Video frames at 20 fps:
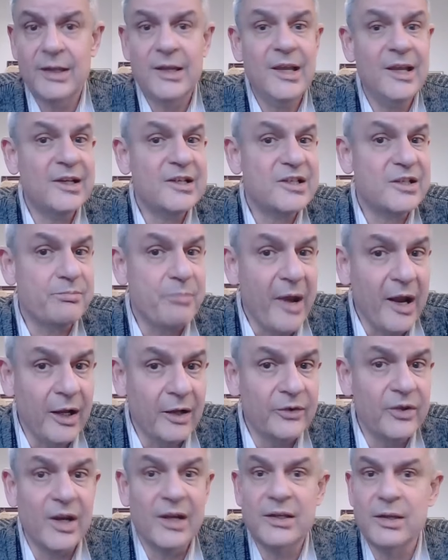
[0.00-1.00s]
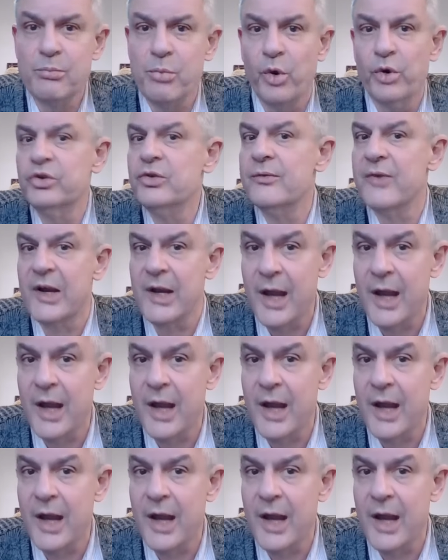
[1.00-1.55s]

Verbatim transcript: expelled at the point of a